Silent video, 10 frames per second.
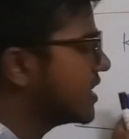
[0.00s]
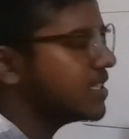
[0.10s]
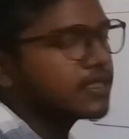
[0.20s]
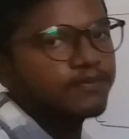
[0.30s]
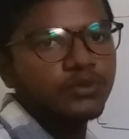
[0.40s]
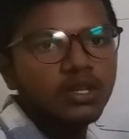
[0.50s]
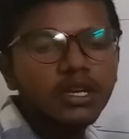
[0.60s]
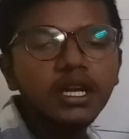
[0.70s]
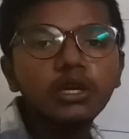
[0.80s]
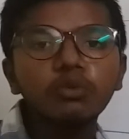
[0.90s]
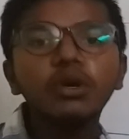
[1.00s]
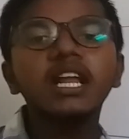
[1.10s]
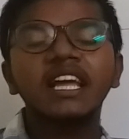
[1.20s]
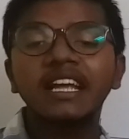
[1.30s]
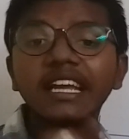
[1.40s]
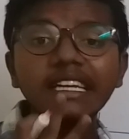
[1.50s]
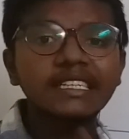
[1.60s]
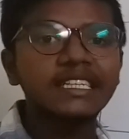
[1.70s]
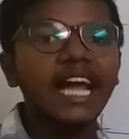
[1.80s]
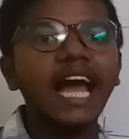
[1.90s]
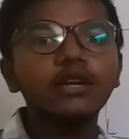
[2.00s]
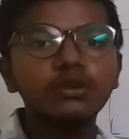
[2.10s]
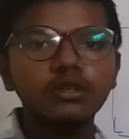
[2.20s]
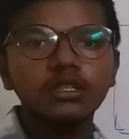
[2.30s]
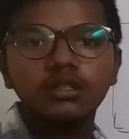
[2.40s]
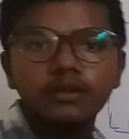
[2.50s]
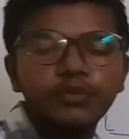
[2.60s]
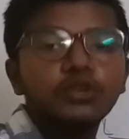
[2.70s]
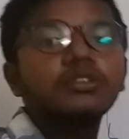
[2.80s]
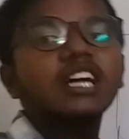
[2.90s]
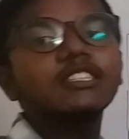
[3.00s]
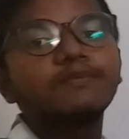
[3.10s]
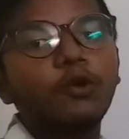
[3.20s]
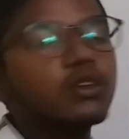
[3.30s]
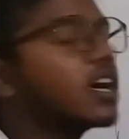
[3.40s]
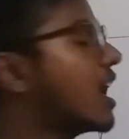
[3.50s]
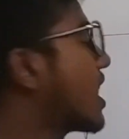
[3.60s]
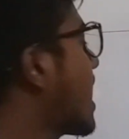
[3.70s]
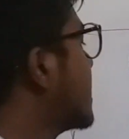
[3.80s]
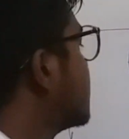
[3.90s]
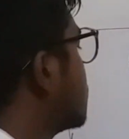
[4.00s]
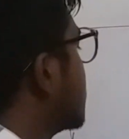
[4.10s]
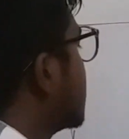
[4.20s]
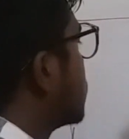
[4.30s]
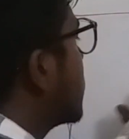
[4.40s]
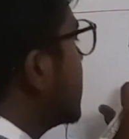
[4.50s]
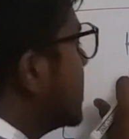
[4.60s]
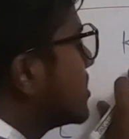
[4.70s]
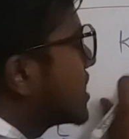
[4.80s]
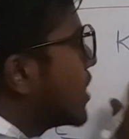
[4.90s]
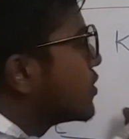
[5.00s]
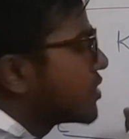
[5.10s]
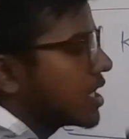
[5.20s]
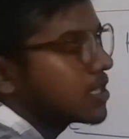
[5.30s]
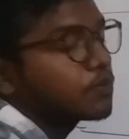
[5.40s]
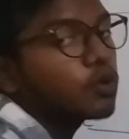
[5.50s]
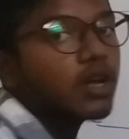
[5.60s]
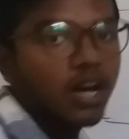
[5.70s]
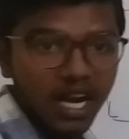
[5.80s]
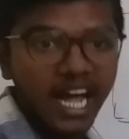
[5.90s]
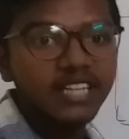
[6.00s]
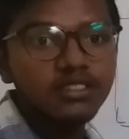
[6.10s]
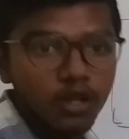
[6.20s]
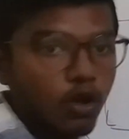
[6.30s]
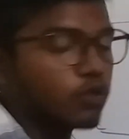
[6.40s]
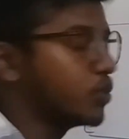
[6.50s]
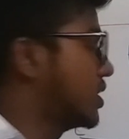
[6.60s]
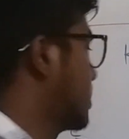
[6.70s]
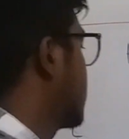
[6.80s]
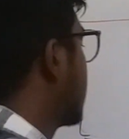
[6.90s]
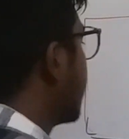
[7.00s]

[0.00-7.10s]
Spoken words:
it, it cannot transport the anions with it. What? It cannot transport anions along with it.